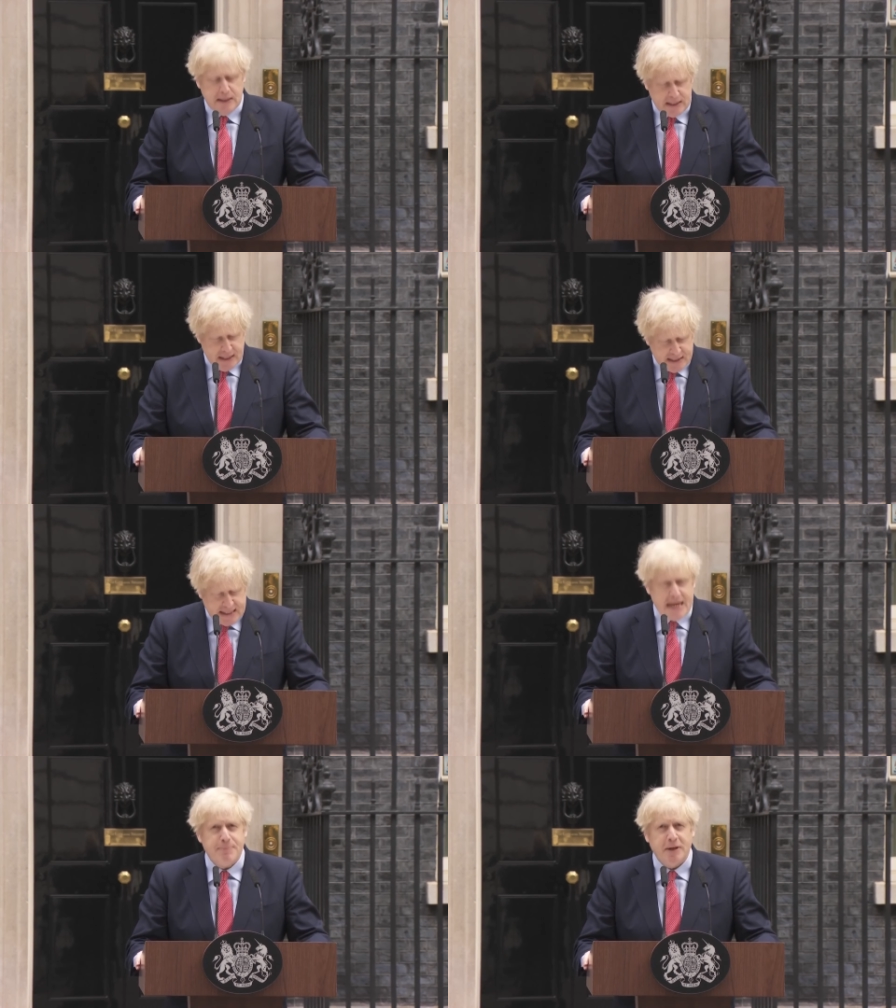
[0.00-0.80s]
can
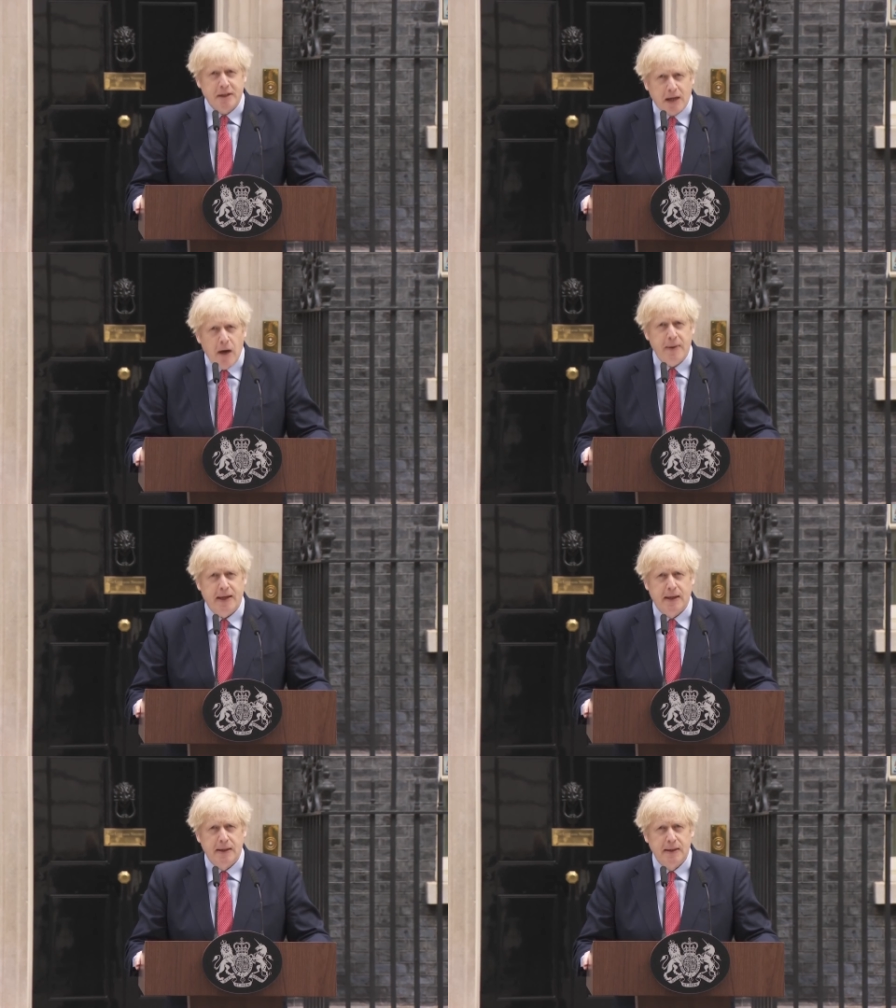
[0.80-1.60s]
keep going
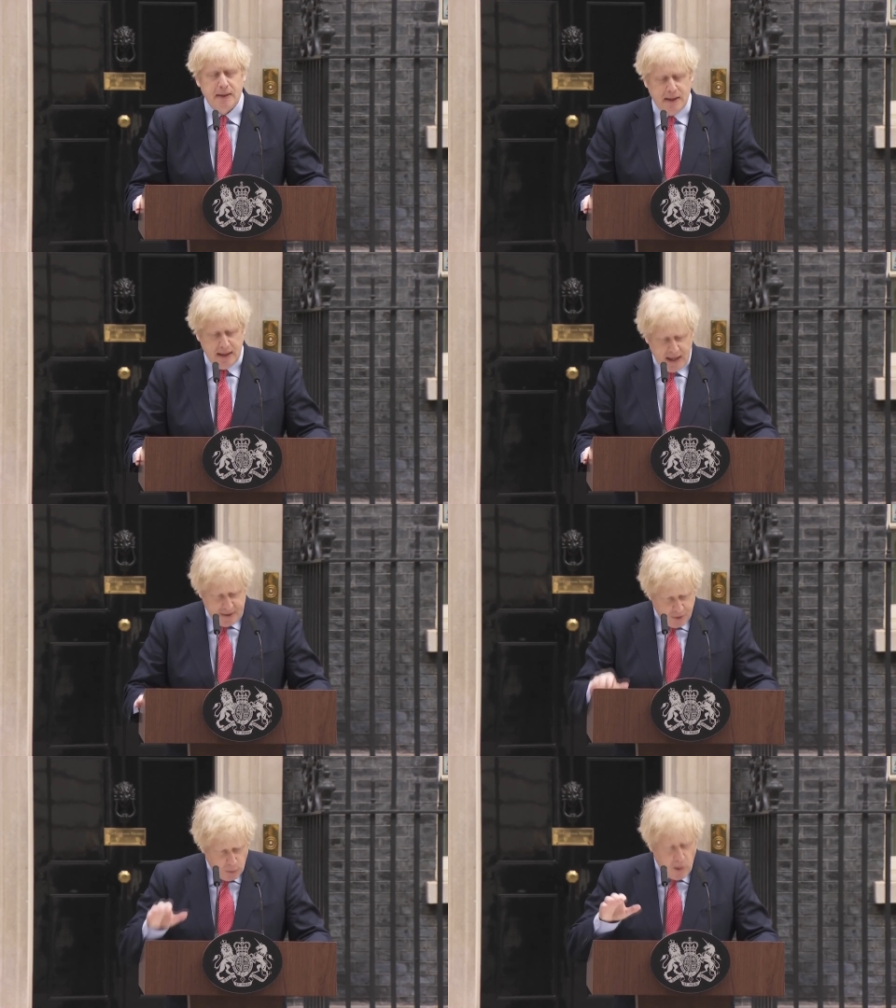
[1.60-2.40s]

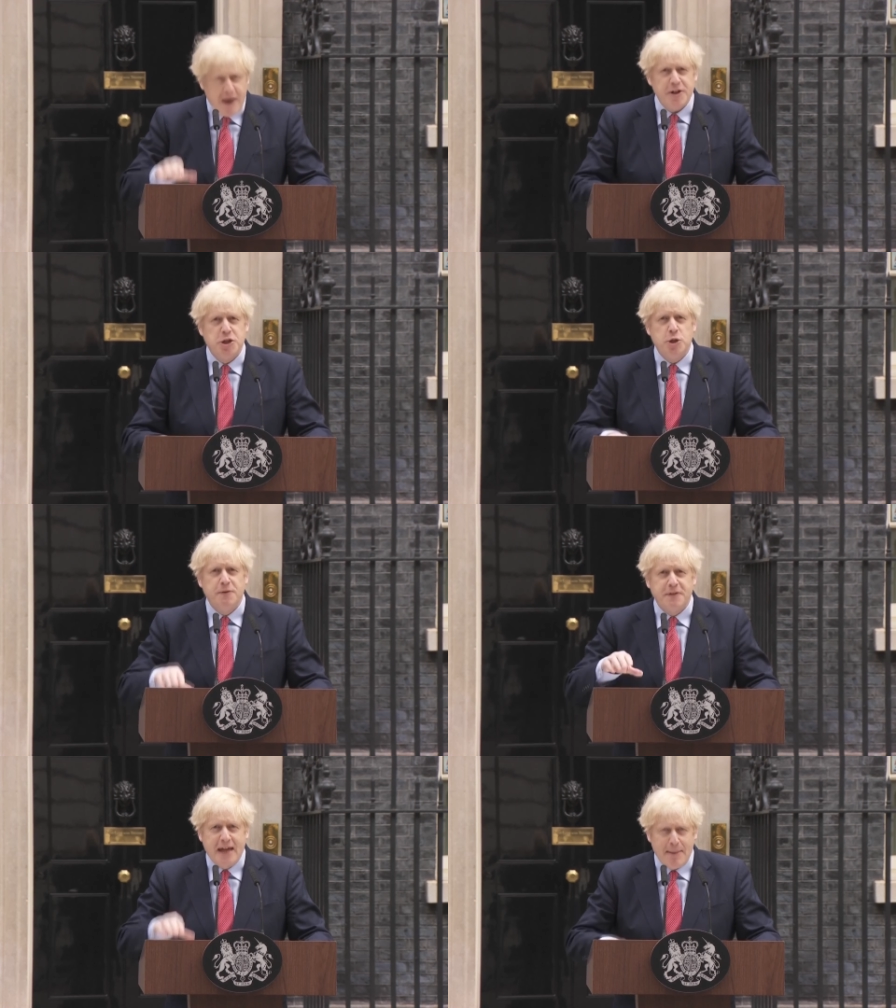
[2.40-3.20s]
in the way that you
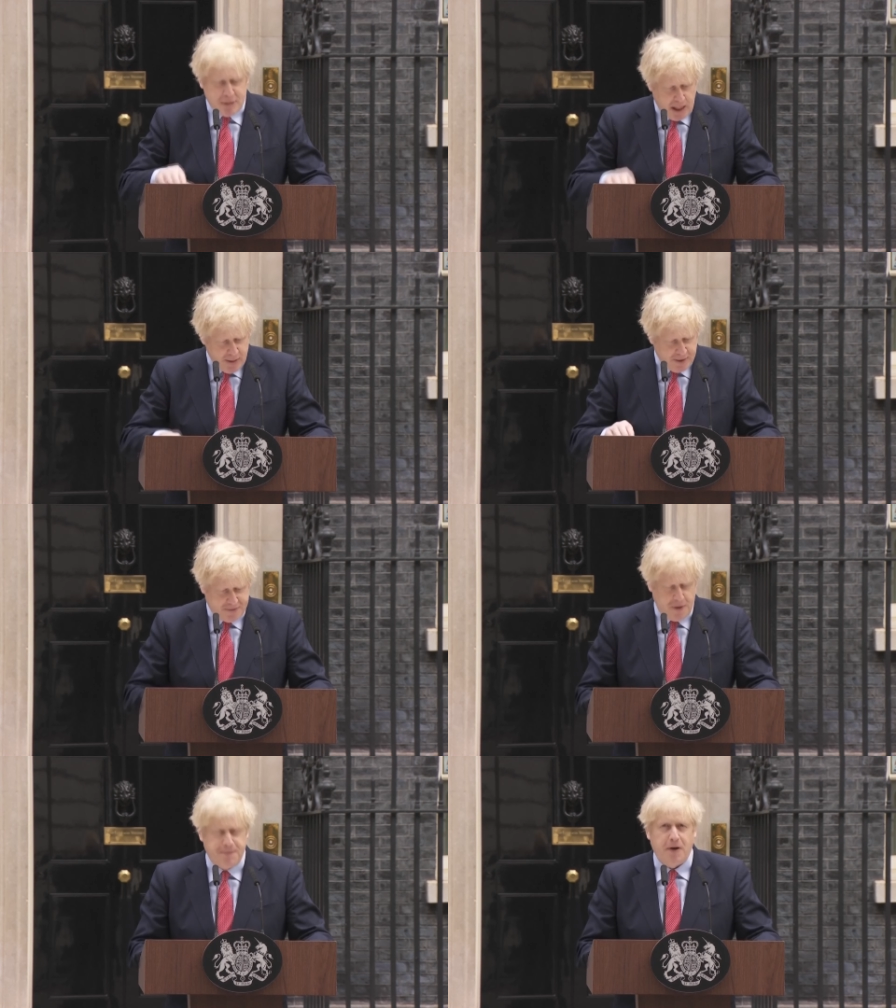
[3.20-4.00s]
have kept going
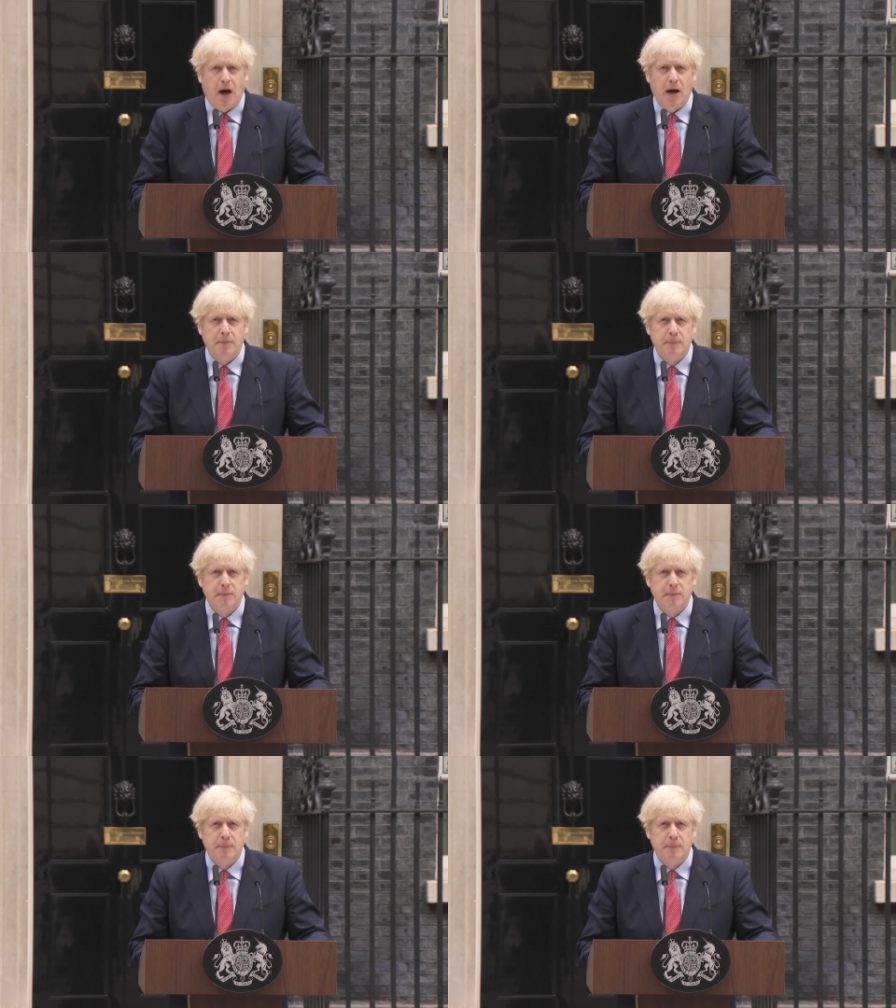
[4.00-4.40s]
so far,